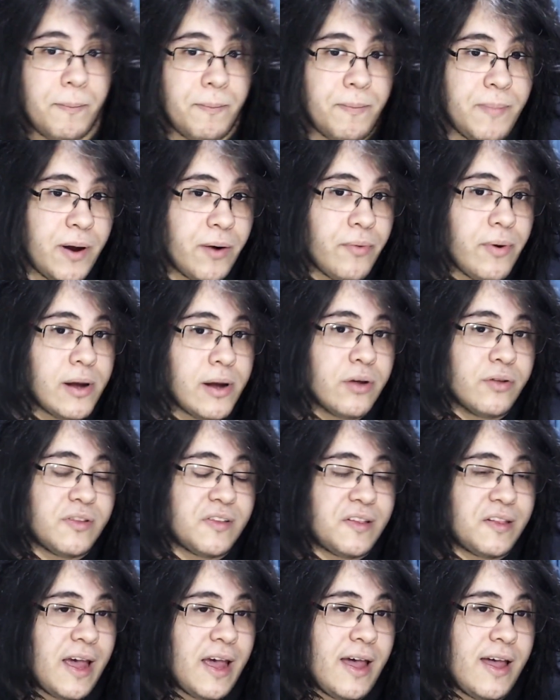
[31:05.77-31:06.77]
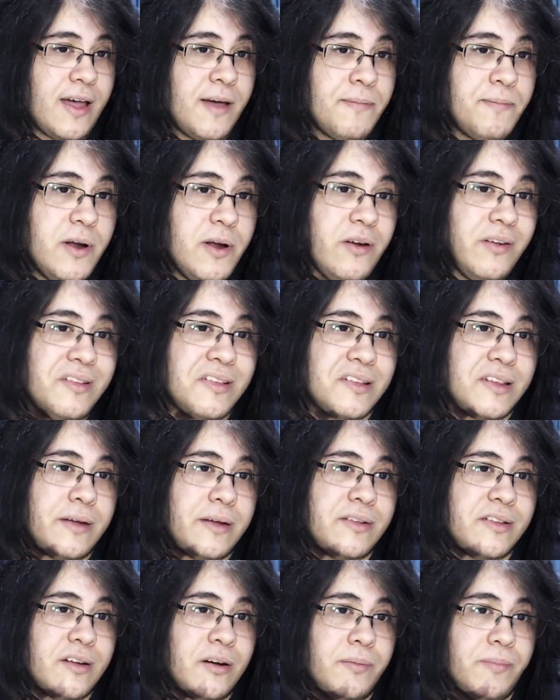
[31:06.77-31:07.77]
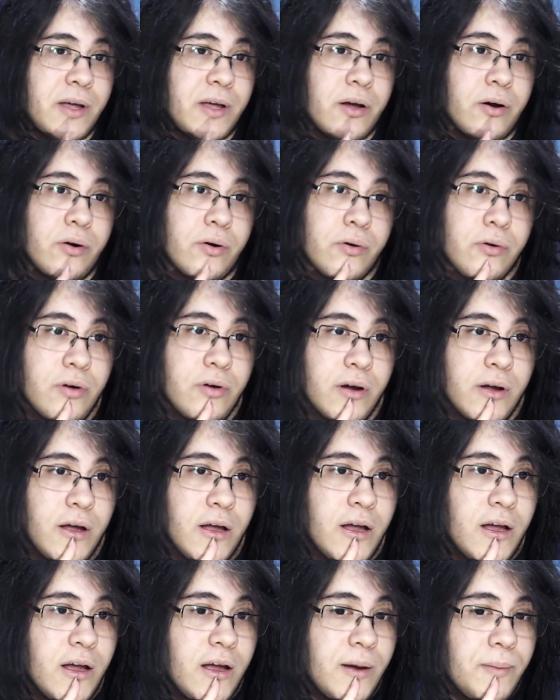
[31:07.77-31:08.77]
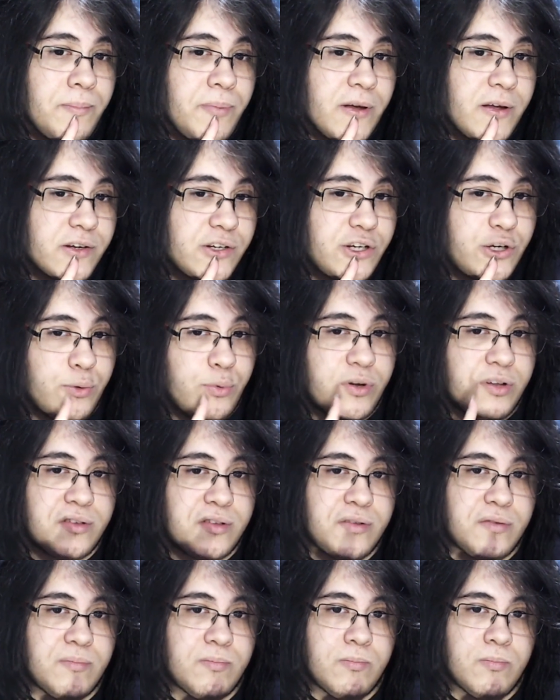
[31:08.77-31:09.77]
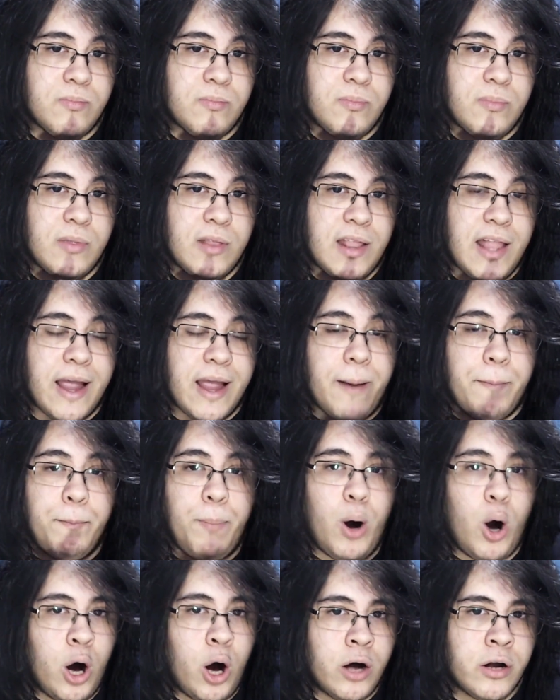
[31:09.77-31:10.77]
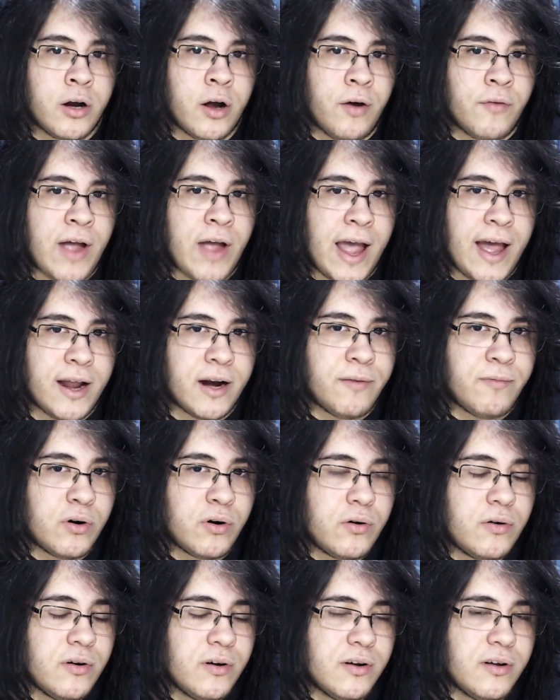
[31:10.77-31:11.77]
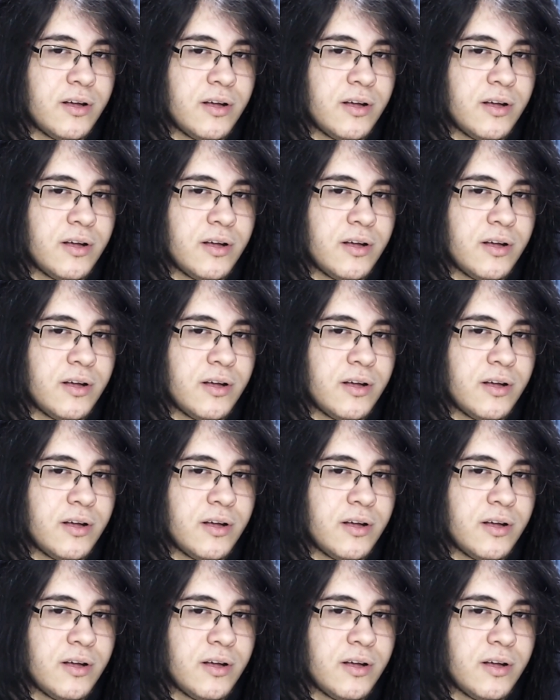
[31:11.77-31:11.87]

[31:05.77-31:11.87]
Miriam could stay. If Miriam stays, that would be cool. Because she was, like, a pawn of Hannibal.